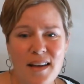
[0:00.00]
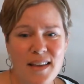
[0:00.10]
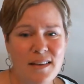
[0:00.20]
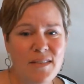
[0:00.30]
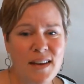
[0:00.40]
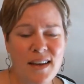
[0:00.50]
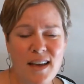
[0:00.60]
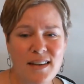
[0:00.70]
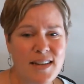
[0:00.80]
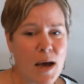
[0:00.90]
giving
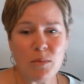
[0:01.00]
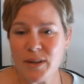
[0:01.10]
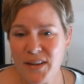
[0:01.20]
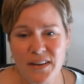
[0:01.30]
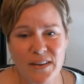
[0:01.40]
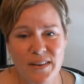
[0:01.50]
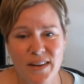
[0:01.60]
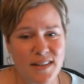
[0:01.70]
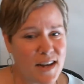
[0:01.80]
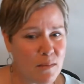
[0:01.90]
a dabble here,
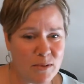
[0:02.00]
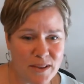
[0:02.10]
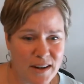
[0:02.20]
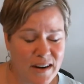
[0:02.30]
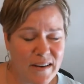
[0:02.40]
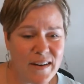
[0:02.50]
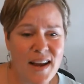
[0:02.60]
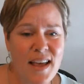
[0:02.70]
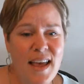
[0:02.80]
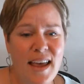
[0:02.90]
a dabble there,
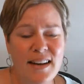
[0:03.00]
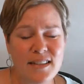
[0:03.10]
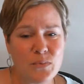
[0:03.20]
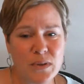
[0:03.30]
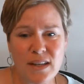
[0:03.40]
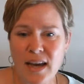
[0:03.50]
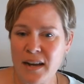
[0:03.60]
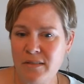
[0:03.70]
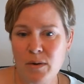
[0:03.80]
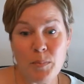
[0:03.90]
and it's really
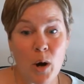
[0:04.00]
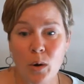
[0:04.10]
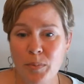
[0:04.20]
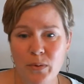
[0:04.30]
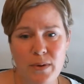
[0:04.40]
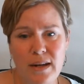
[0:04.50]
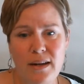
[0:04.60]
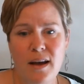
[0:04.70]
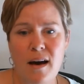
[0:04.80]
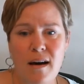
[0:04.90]
kind of a
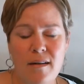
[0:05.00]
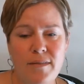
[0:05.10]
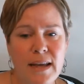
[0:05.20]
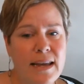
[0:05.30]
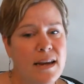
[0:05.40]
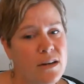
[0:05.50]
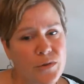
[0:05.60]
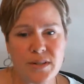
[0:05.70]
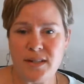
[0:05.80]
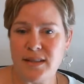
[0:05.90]
potpourri of
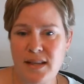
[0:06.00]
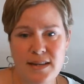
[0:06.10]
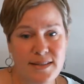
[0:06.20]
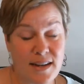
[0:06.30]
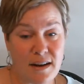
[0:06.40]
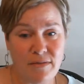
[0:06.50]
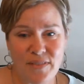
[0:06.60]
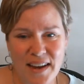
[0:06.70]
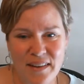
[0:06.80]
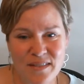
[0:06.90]
interesting things that I've
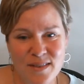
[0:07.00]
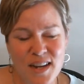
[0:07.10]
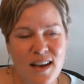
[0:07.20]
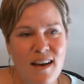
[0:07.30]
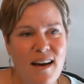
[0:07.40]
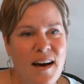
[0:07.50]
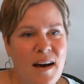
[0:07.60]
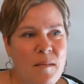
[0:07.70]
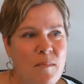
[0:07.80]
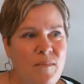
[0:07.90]
found,
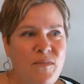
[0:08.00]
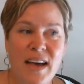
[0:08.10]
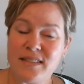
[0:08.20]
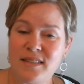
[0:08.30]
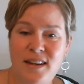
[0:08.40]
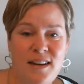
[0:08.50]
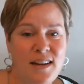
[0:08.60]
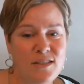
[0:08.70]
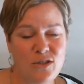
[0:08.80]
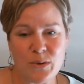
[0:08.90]

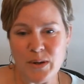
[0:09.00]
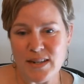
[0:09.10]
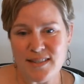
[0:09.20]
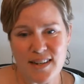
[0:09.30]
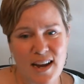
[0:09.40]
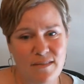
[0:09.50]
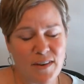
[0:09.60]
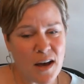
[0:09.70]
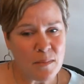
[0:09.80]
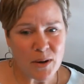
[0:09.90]
fascinating stories that I've
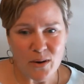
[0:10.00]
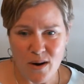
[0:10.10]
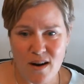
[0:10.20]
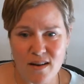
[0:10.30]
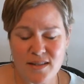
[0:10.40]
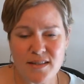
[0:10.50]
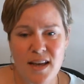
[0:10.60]
come across,